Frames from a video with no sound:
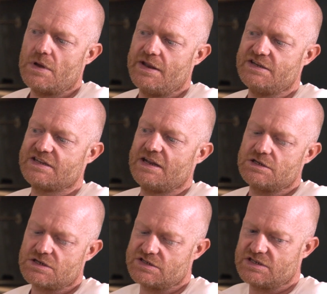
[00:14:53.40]

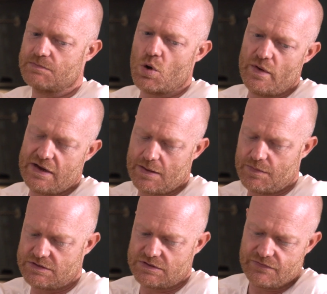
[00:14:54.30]
EastEnders, because it's multicam,
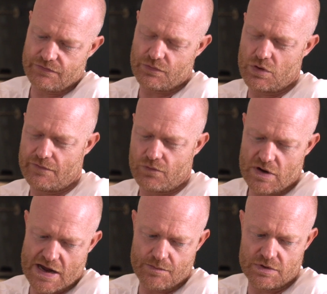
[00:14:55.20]
there's 3 or 4
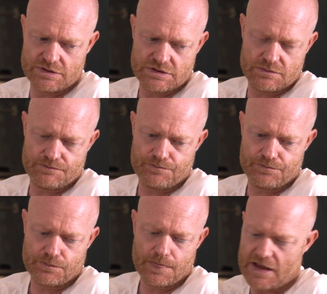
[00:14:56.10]
cameras,
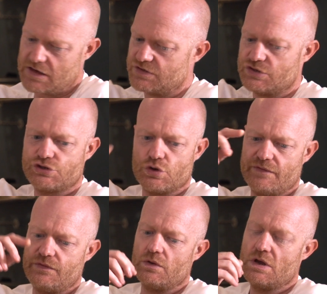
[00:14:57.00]
they can just shoot.
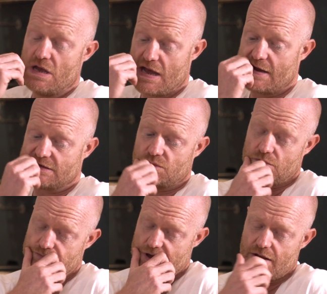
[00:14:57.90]
If you and that's
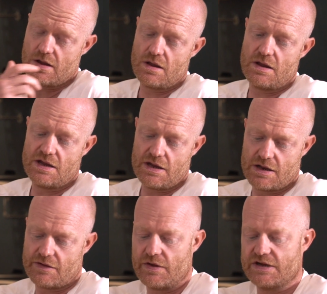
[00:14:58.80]
and
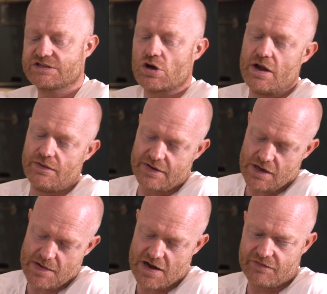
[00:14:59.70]
another exciting thing
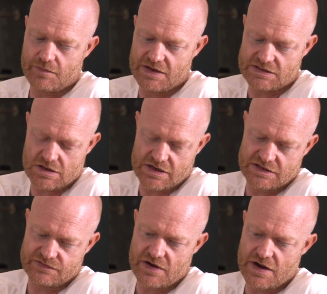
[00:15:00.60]
about it for me is
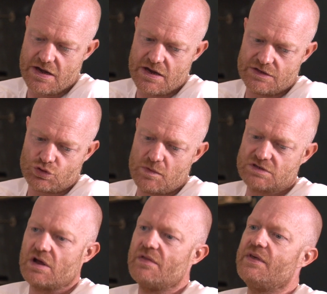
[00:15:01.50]
it's
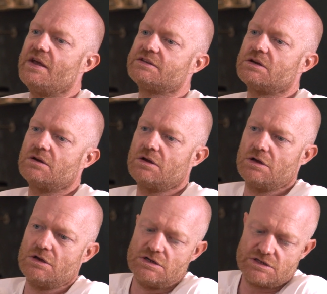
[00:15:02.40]
almost like theatre.
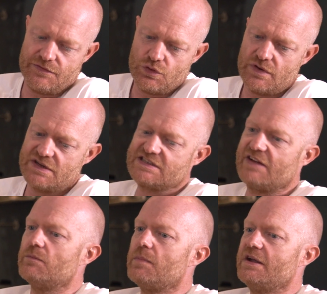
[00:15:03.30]
So if you're doing a
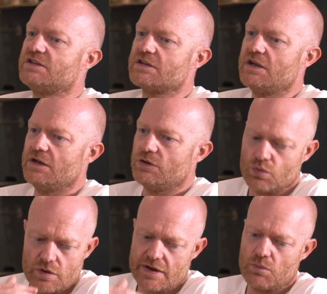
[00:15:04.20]
7-page scene,
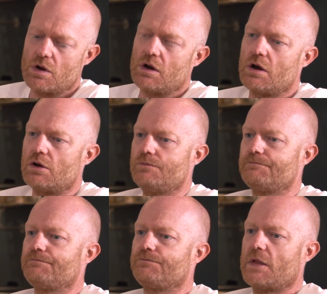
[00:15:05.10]
you'll do it in one go,
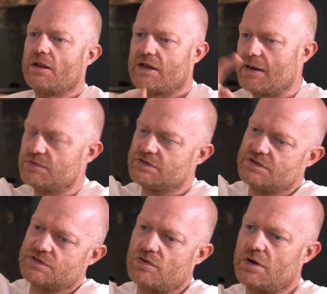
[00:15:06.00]
and the cameras are
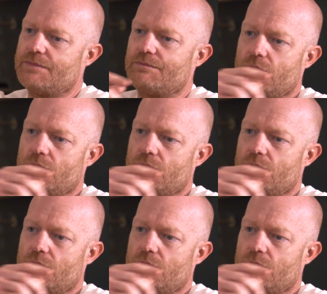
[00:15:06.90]
just running